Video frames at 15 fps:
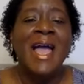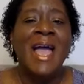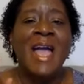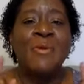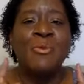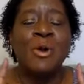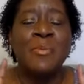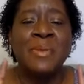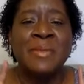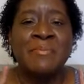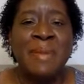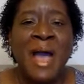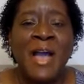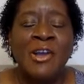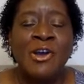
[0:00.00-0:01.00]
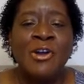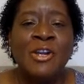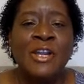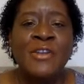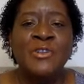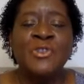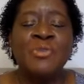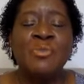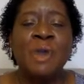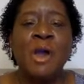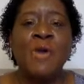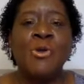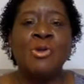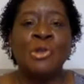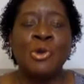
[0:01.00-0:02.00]
and we'll be back on here
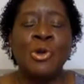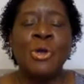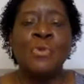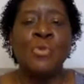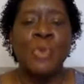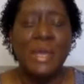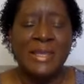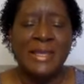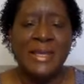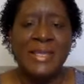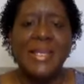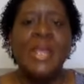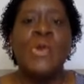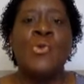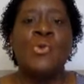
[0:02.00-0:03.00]
tomorrow, Lord willing,